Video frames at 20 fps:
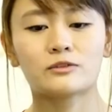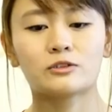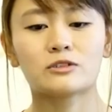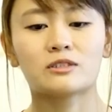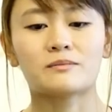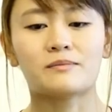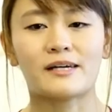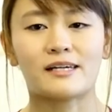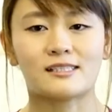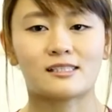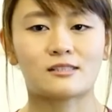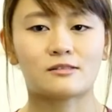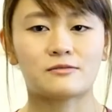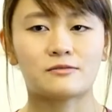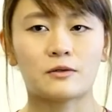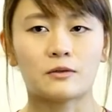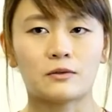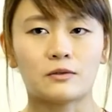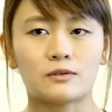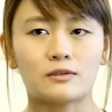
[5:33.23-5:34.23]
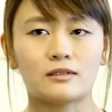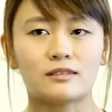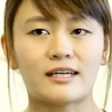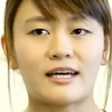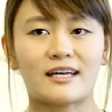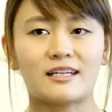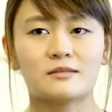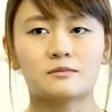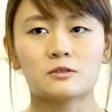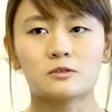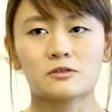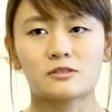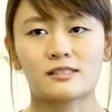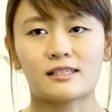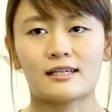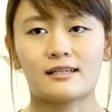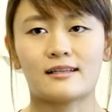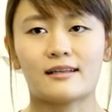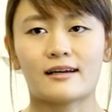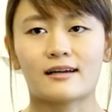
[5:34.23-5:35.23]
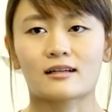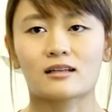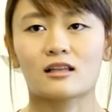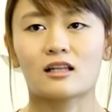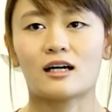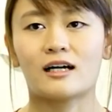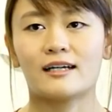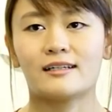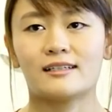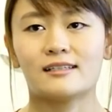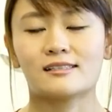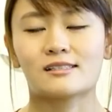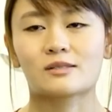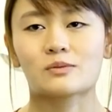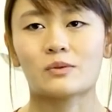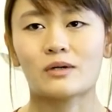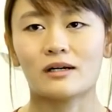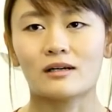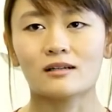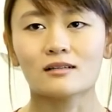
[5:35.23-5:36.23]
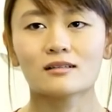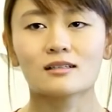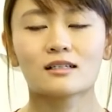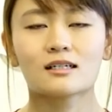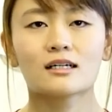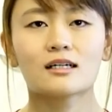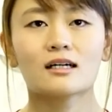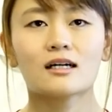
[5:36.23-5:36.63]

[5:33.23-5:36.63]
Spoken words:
do the best for the animals and their client as well,